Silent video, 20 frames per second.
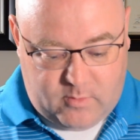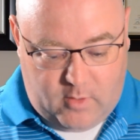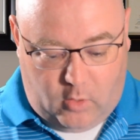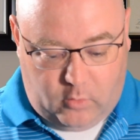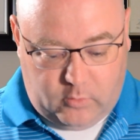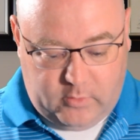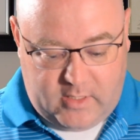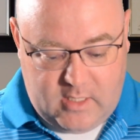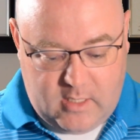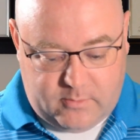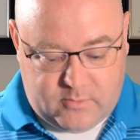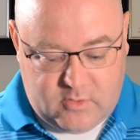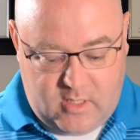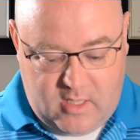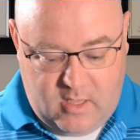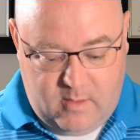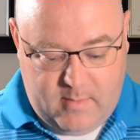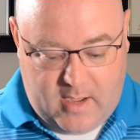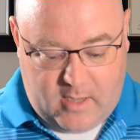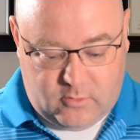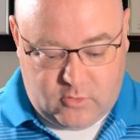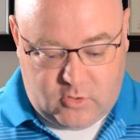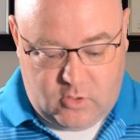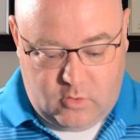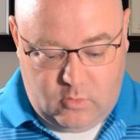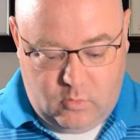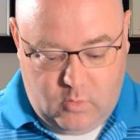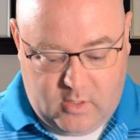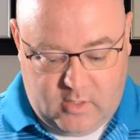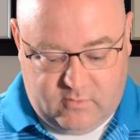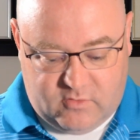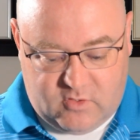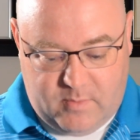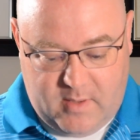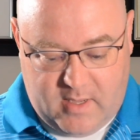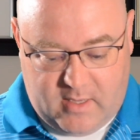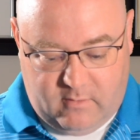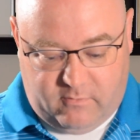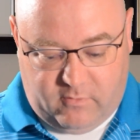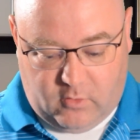but only up to the amount you would have
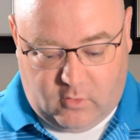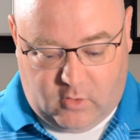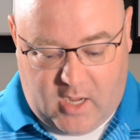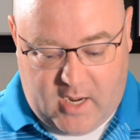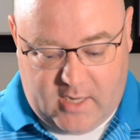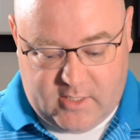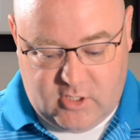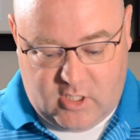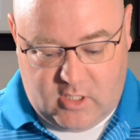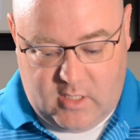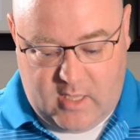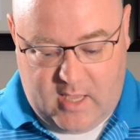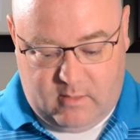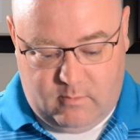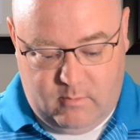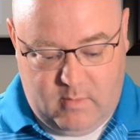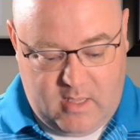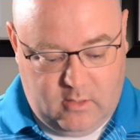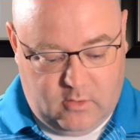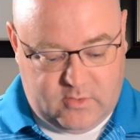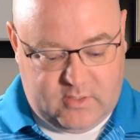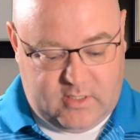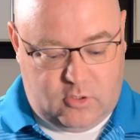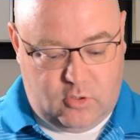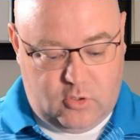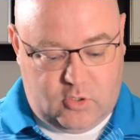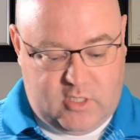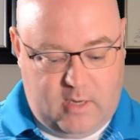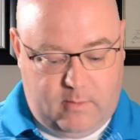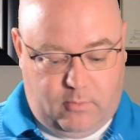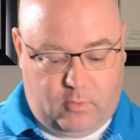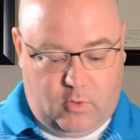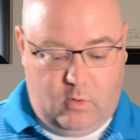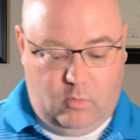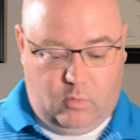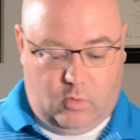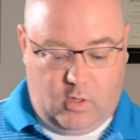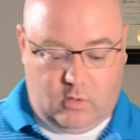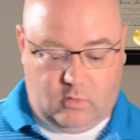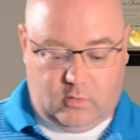spent for lodging and meals at your temporary
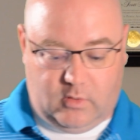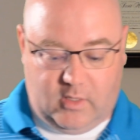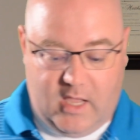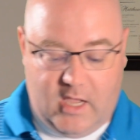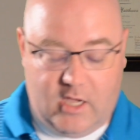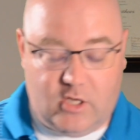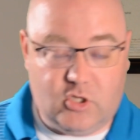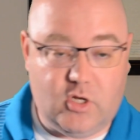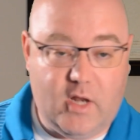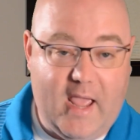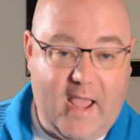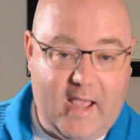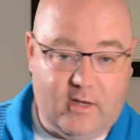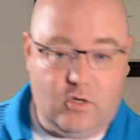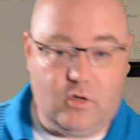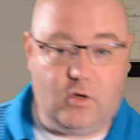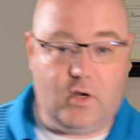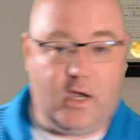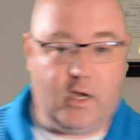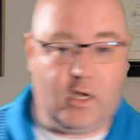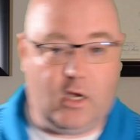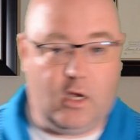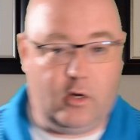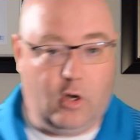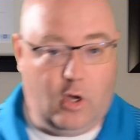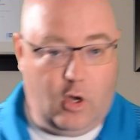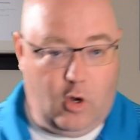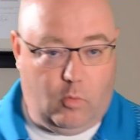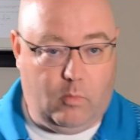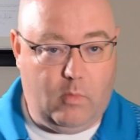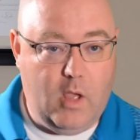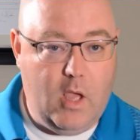work location had you not gone home.